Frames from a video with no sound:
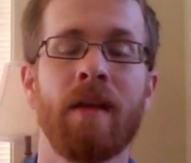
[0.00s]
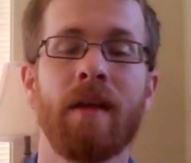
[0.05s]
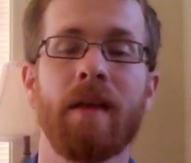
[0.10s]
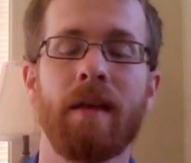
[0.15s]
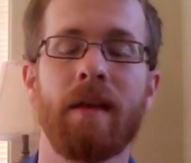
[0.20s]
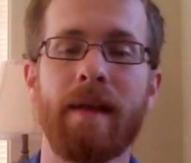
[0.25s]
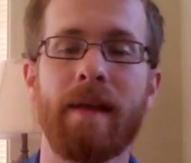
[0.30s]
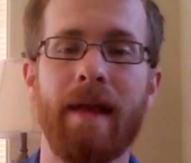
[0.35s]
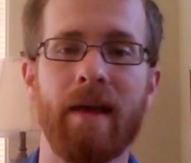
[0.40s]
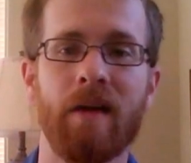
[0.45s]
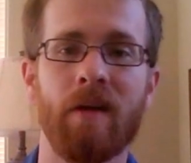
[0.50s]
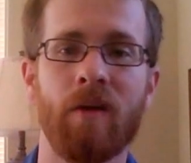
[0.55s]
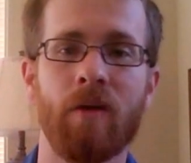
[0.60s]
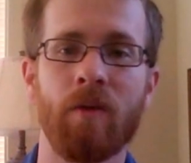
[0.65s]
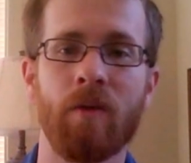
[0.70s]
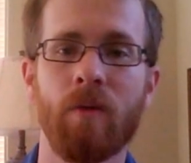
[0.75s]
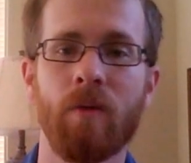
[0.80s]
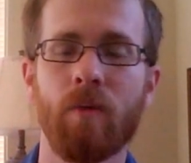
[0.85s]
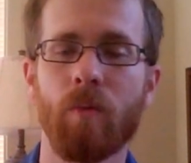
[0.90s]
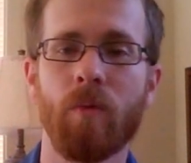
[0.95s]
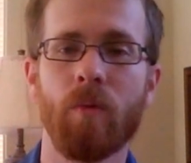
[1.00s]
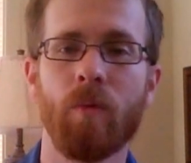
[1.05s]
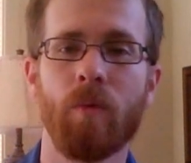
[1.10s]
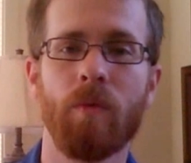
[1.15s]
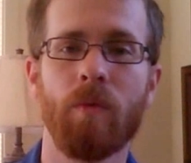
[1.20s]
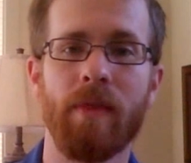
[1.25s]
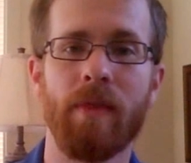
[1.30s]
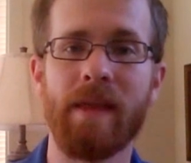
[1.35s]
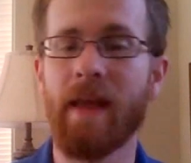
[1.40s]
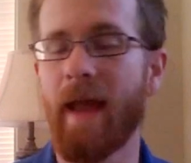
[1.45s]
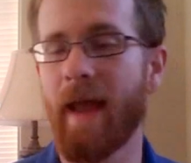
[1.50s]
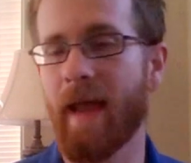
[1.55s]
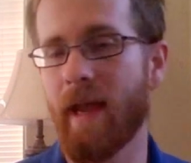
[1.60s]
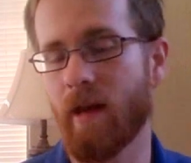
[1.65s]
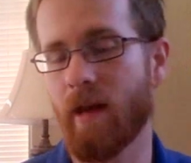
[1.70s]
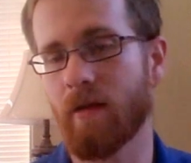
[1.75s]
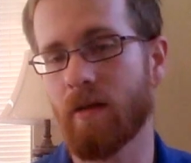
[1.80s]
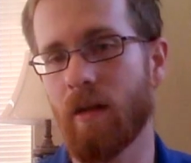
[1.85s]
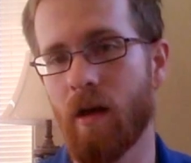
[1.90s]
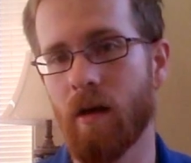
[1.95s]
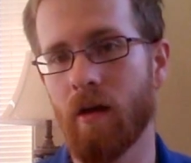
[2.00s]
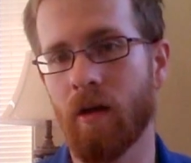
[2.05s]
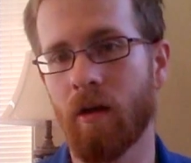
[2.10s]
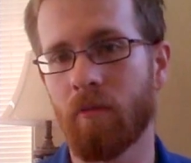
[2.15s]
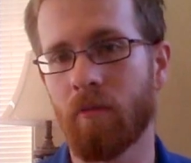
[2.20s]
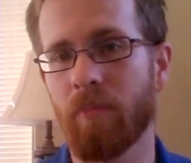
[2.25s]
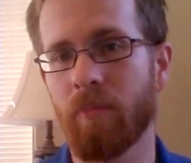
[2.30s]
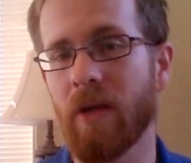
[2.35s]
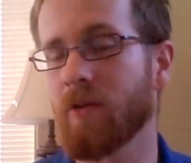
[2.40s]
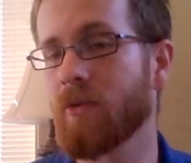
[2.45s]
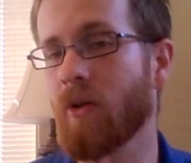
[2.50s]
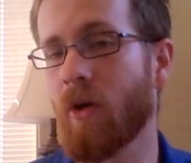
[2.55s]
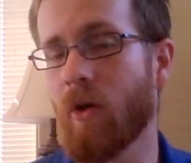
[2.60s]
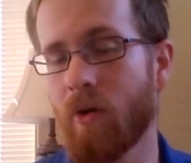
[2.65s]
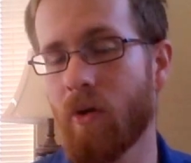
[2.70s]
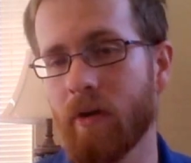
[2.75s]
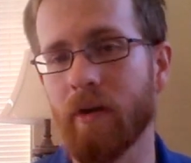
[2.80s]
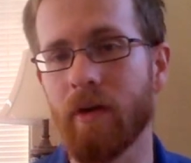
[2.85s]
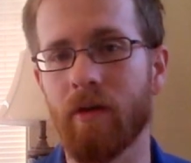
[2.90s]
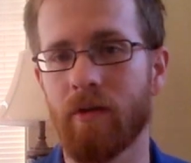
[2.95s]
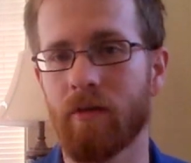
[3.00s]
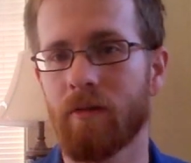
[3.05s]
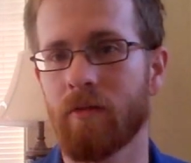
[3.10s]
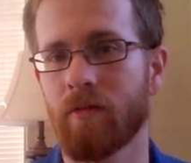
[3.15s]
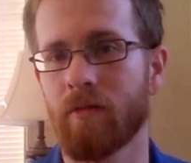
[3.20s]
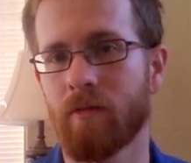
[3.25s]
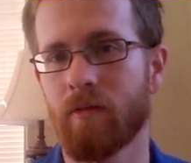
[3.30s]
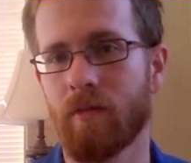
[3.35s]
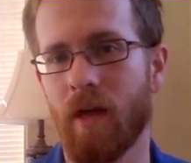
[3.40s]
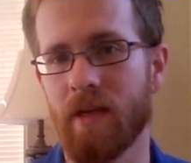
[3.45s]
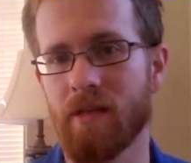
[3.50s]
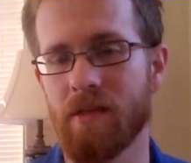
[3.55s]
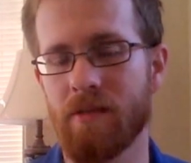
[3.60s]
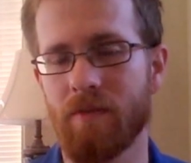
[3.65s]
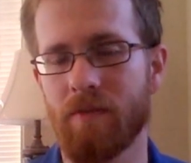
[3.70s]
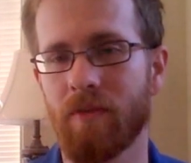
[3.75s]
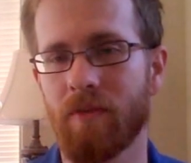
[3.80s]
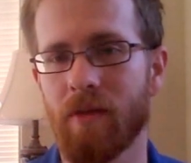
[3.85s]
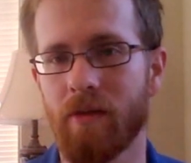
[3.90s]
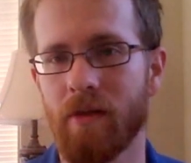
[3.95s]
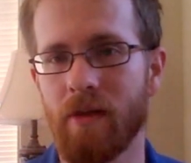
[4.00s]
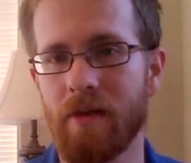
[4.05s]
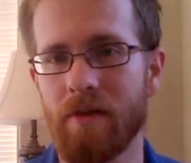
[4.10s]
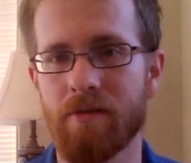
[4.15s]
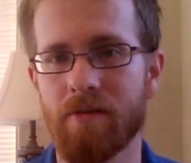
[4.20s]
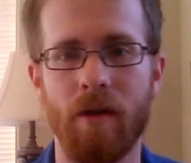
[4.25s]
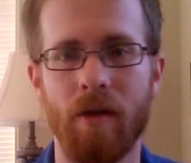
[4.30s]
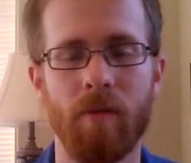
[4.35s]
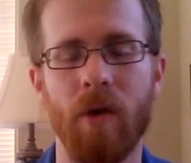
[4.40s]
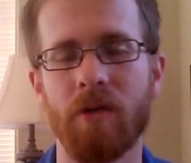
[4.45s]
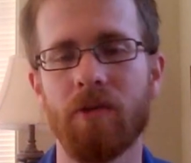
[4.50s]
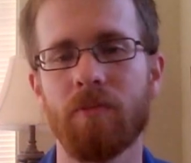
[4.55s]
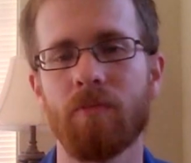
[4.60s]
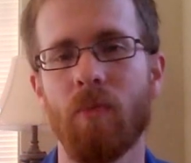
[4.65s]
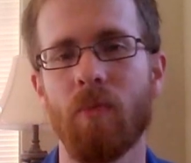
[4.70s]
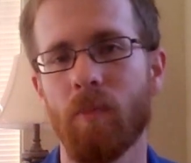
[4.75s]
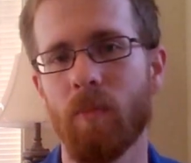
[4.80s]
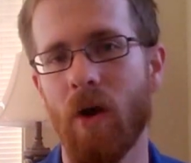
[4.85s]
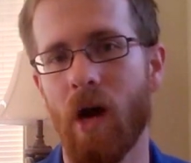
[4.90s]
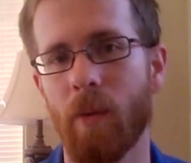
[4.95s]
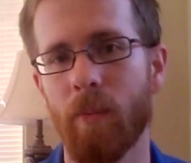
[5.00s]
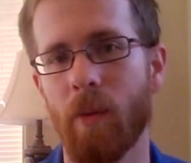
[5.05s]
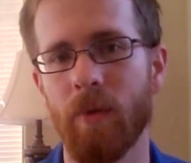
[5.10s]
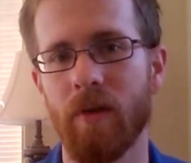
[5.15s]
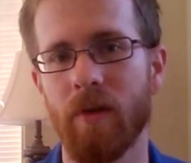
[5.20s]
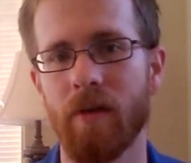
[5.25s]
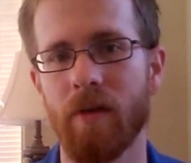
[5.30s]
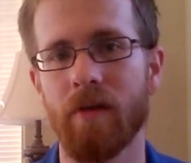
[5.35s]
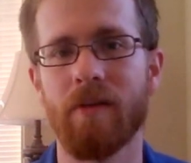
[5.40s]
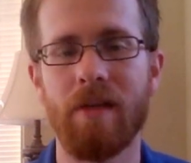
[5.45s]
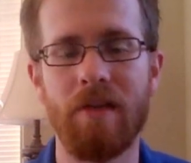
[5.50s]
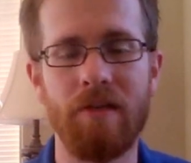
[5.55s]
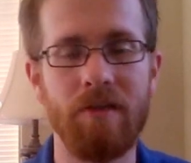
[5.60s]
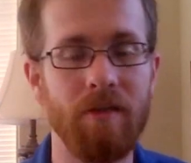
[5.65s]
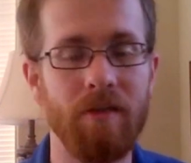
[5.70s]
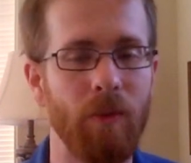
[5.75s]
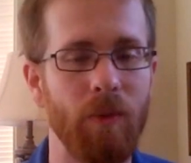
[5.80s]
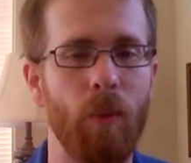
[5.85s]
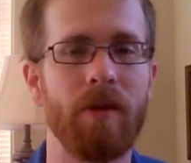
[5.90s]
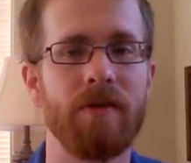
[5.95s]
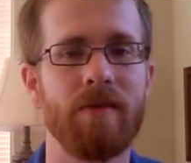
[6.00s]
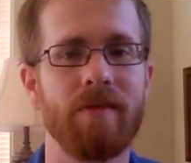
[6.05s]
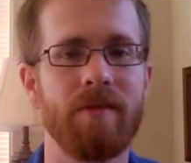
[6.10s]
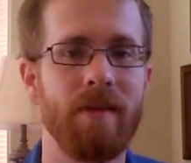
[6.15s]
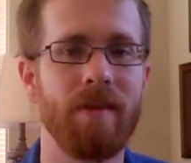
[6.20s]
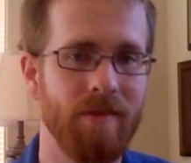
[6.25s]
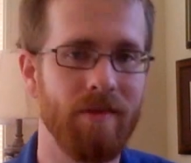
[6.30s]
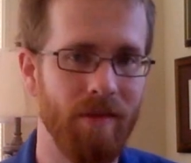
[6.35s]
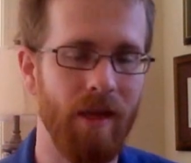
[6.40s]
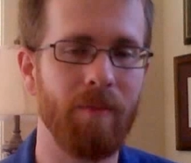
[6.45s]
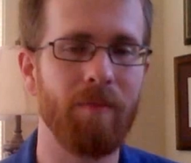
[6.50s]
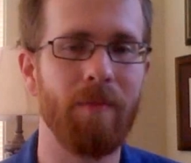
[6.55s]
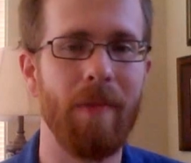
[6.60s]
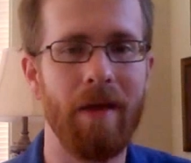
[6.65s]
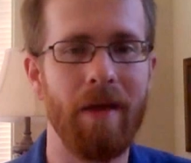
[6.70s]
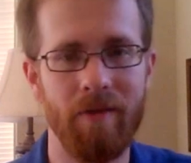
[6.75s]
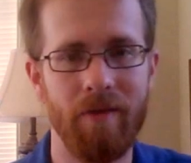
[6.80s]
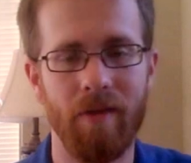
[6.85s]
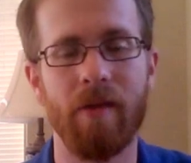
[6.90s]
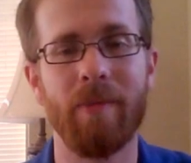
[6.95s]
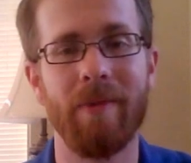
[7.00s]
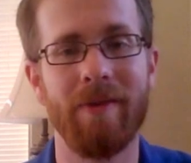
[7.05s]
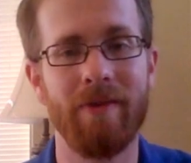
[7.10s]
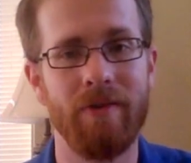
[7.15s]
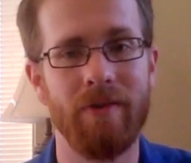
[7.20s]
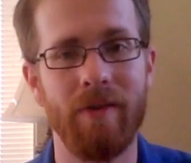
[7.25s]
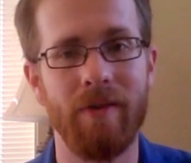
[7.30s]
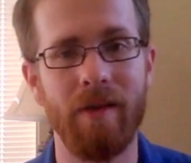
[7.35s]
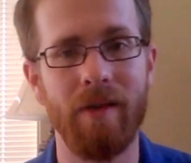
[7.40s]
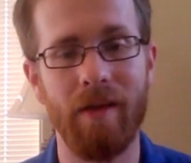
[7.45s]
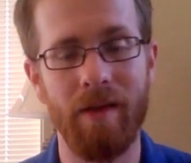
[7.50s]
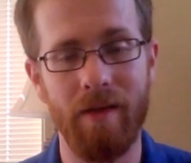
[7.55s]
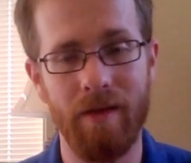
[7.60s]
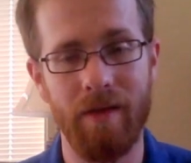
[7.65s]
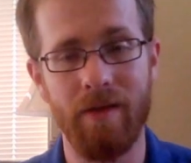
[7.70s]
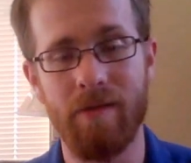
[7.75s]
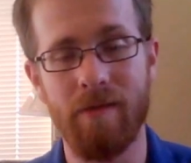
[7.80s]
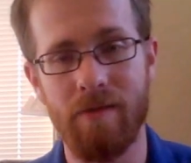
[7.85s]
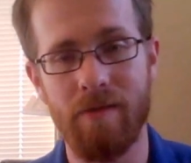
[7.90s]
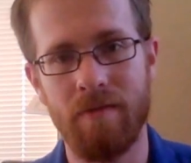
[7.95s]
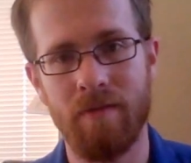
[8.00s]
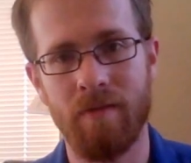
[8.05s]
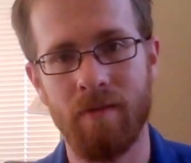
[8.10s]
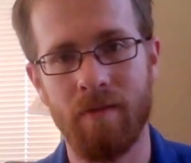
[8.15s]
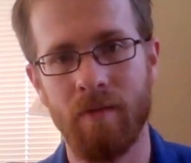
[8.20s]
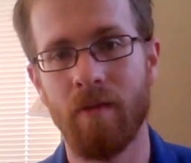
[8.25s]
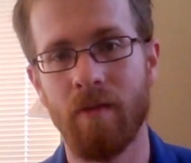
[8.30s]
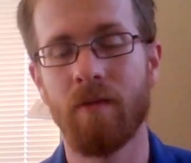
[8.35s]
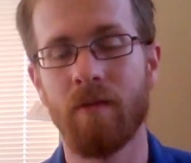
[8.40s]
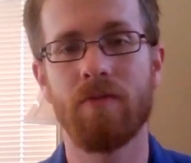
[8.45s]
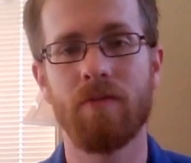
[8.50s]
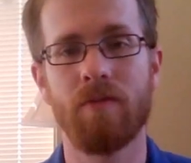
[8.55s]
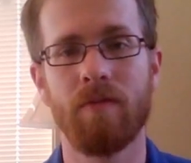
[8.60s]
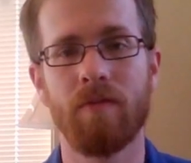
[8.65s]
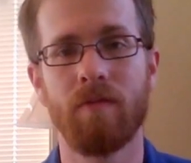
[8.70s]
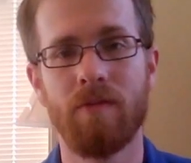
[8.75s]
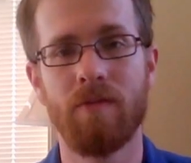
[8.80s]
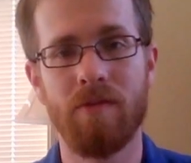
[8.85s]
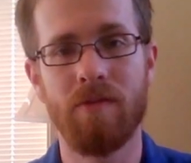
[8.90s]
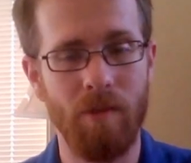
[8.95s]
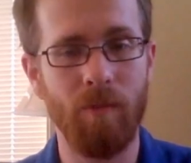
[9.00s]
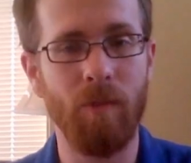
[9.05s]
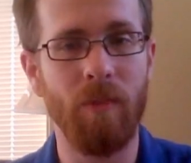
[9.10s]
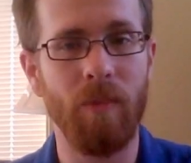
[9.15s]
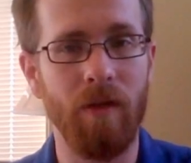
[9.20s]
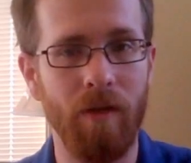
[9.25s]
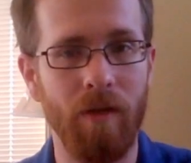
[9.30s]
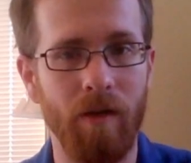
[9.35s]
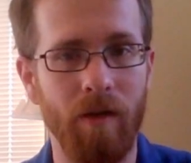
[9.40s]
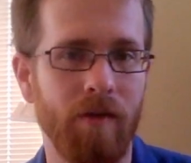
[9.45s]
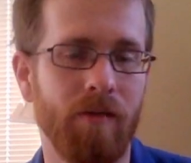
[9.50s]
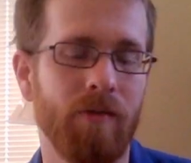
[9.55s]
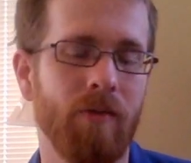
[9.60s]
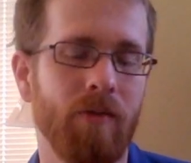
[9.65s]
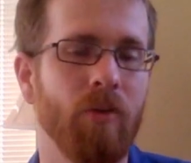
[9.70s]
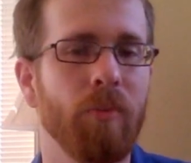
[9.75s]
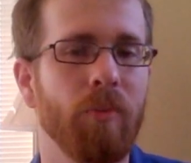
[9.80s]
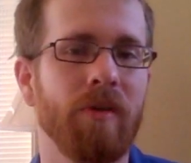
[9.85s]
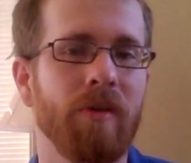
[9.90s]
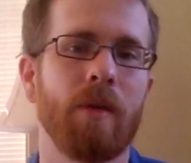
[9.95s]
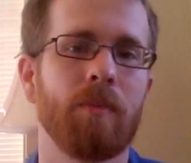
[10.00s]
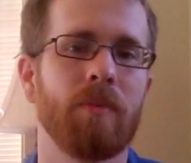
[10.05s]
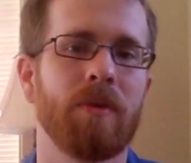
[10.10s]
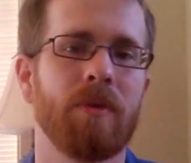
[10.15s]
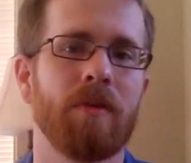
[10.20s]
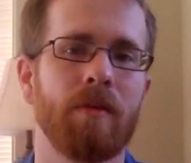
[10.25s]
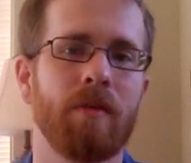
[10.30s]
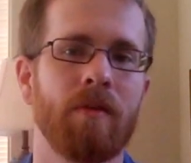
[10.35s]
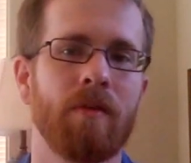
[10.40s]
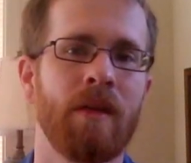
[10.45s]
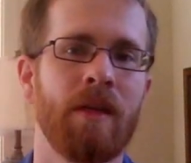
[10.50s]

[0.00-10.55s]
now the analog pictorial kinds of theories are much more popular, and these are the ones that say mental imagery is similar to perception.